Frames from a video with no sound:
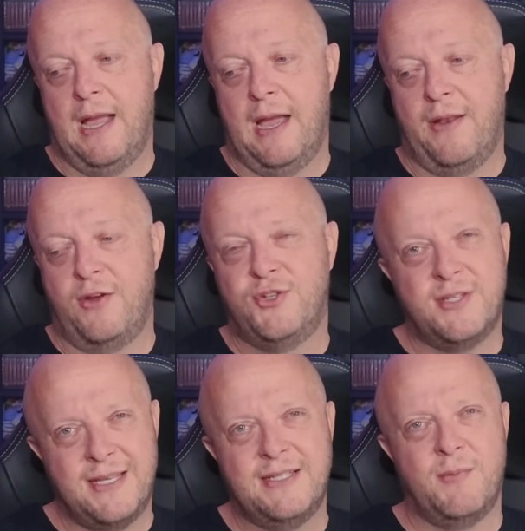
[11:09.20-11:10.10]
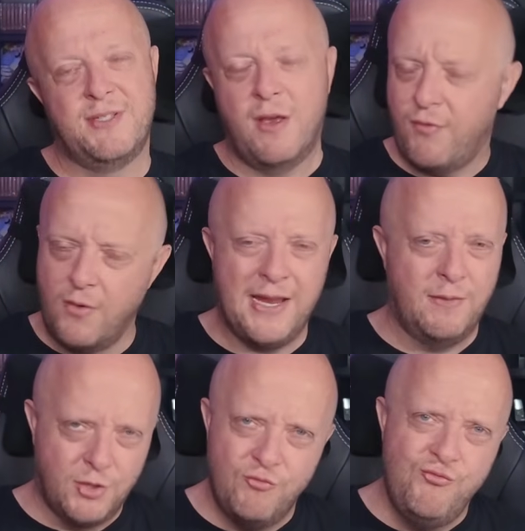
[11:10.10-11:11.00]
And I just think to myself, oh yeah, I'm
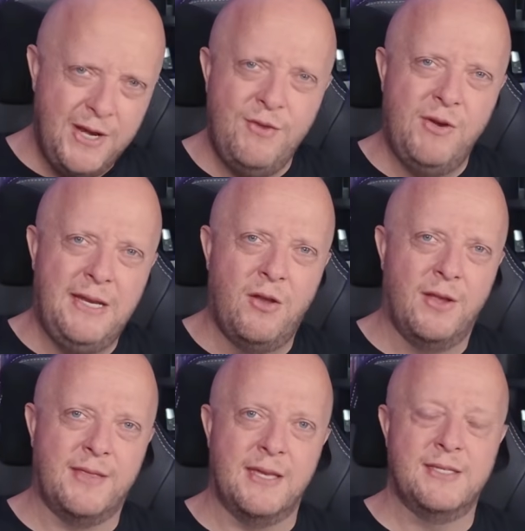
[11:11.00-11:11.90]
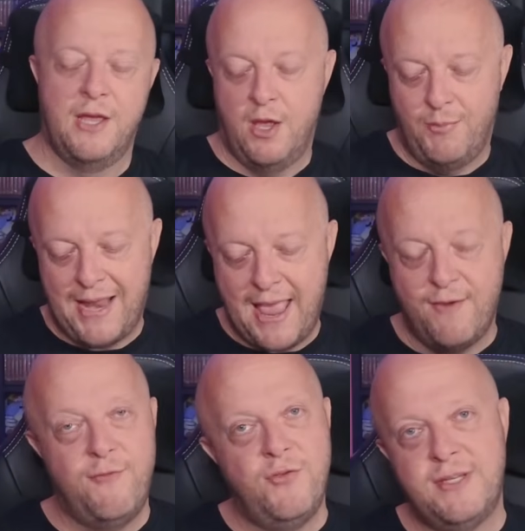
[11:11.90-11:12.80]
going to really, really like this. But
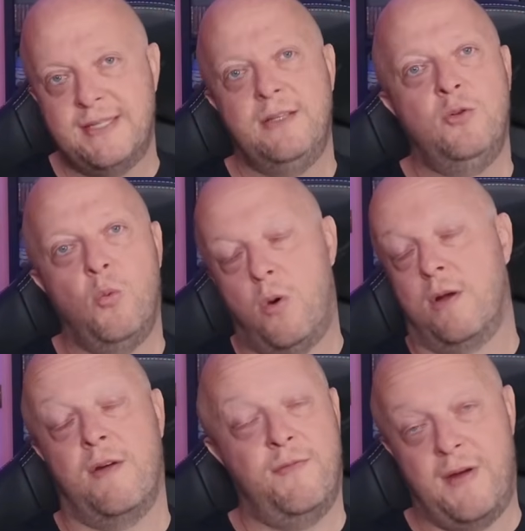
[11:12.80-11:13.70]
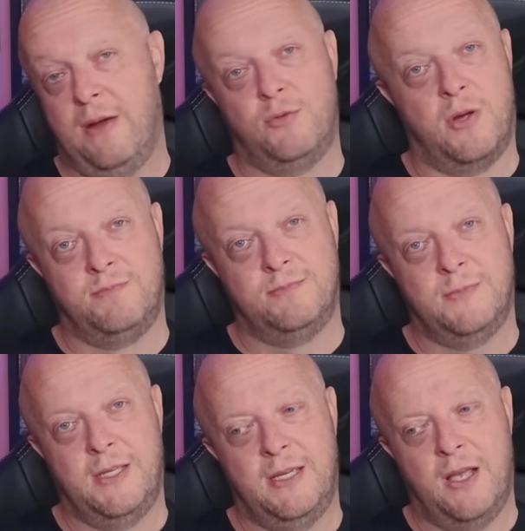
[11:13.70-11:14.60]
every single one I've failed on.
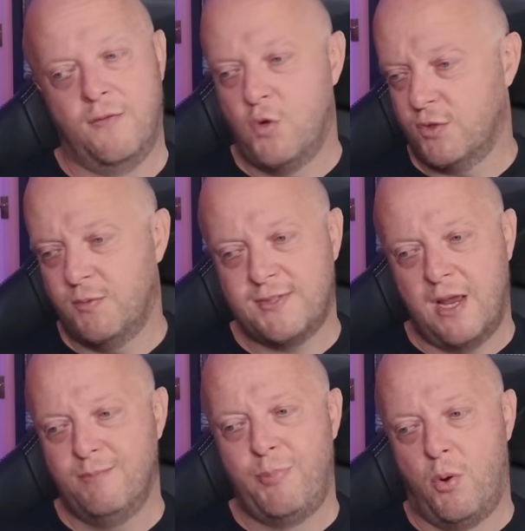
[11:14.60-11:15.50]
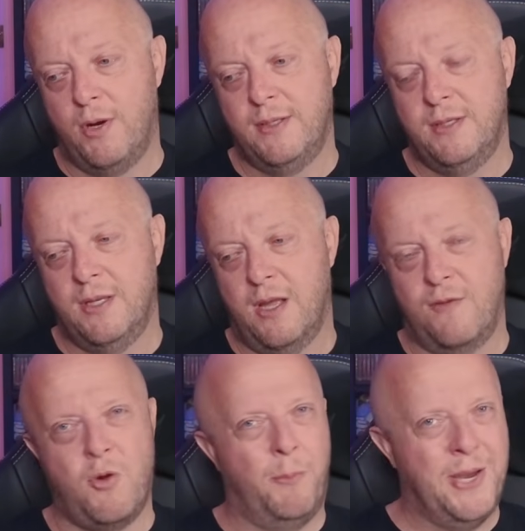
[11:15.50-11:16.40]
I've got to a certain point,
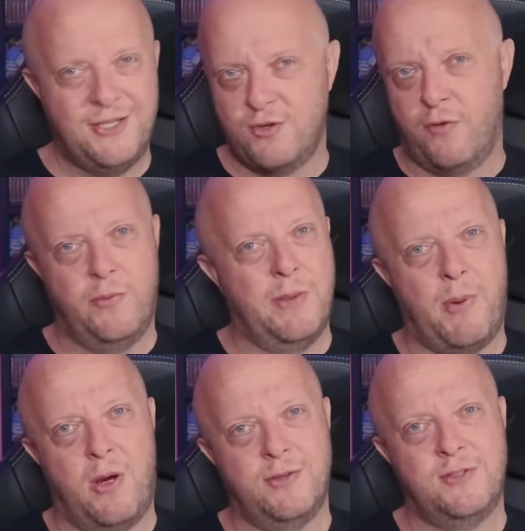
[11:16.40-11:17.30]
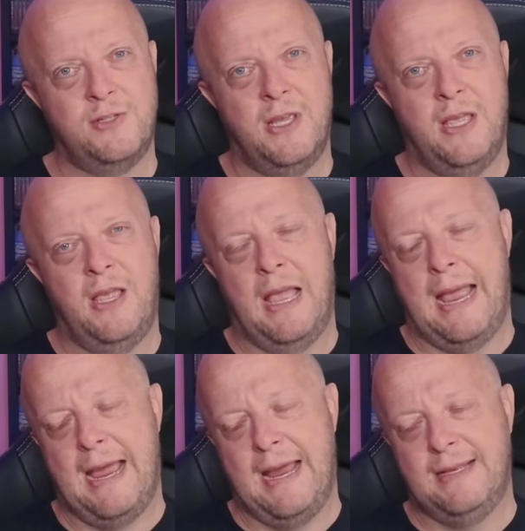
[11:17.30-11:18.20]
I've got pissed off with the boss,
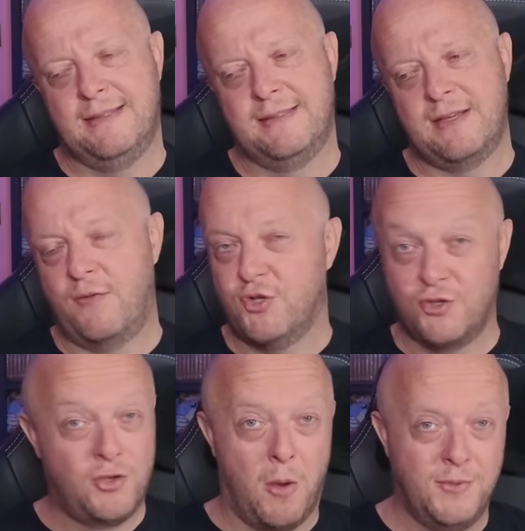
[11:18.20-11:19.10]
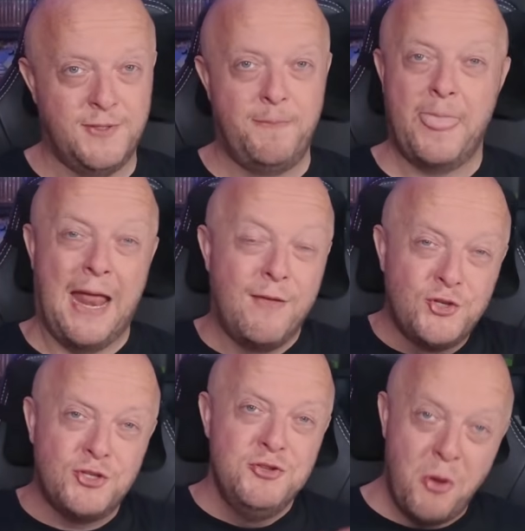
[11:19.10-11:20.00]
and I've just stopped. And I've
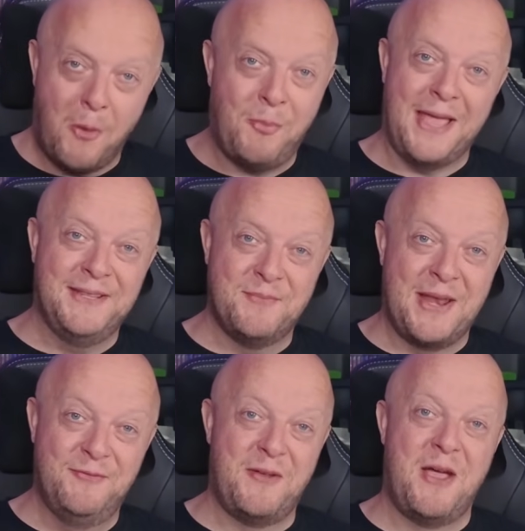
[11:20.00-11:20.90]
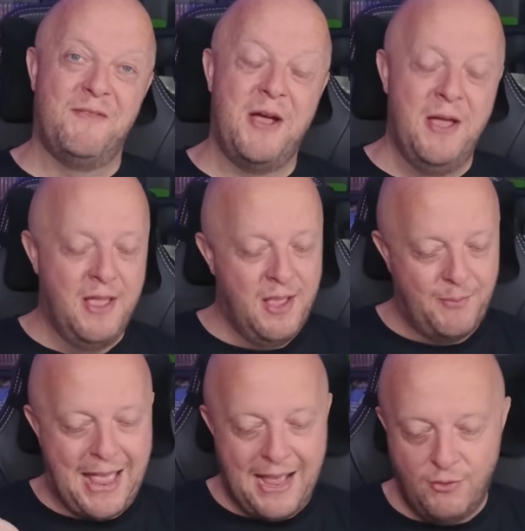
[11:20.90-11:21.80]
just not played them any further.
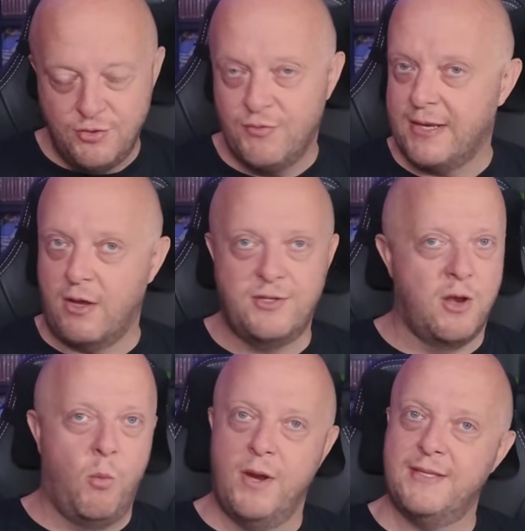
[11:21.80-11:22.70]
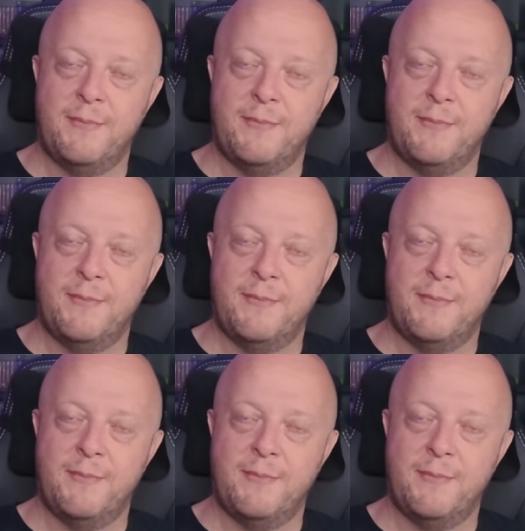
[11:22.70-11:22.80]
But Elden Ring, I don't know what